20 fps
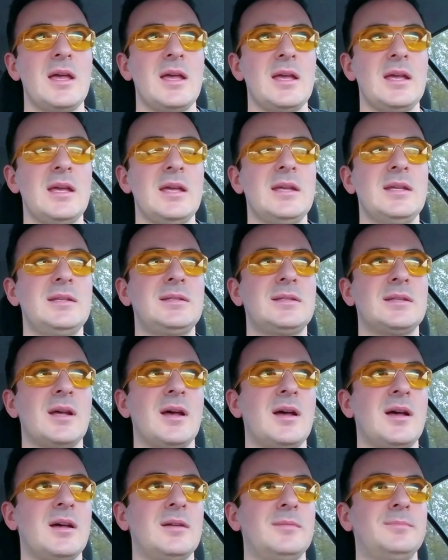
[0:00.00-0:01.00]
is
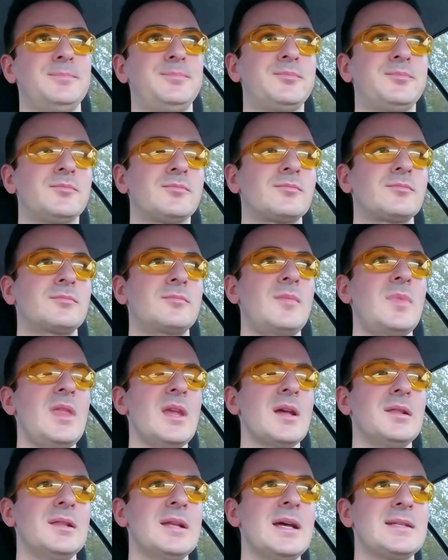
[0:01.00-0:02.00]

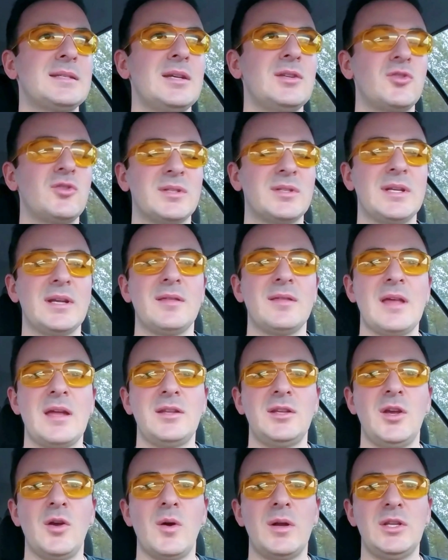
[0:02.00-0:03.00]
less interesting
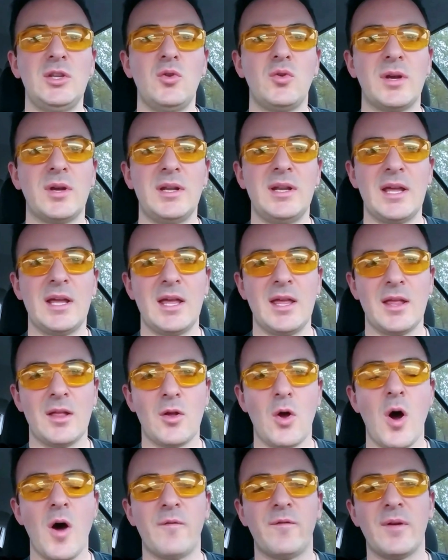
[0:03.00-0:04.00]
than you and you could
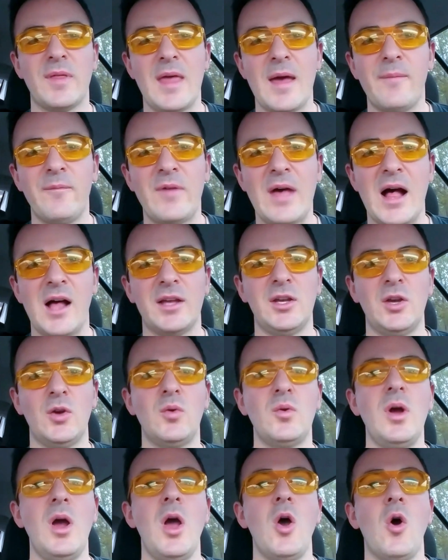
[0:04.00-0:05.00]
offer them
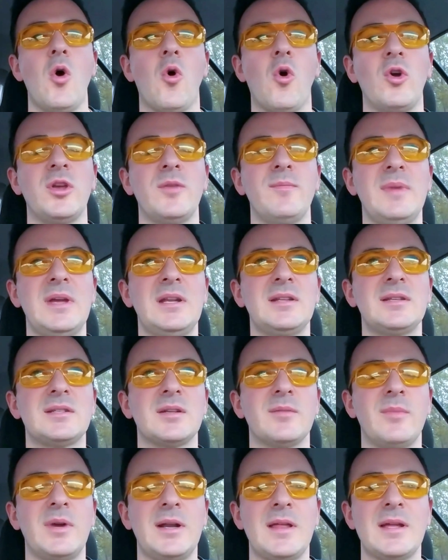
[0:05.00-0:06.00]
value, or you're meeting
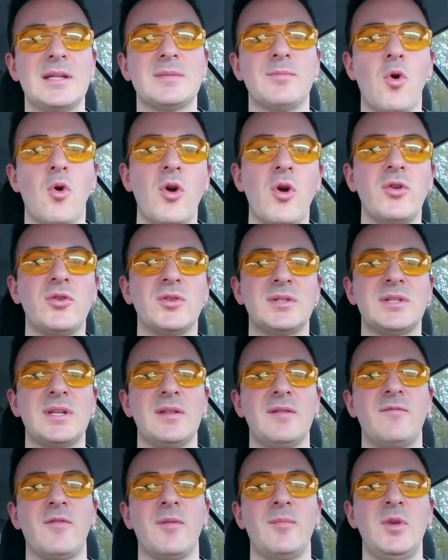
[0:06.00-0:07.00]
somebody that's more
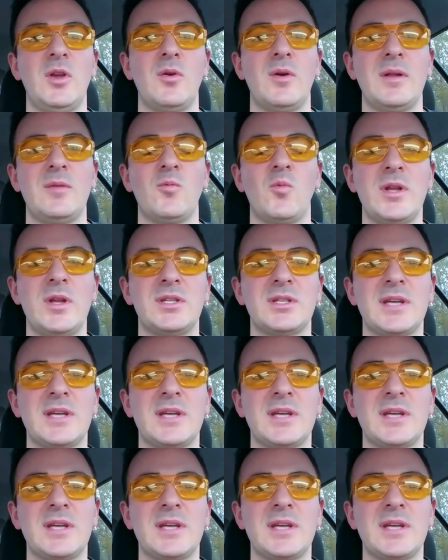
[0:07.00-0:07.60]
interesting from you, in which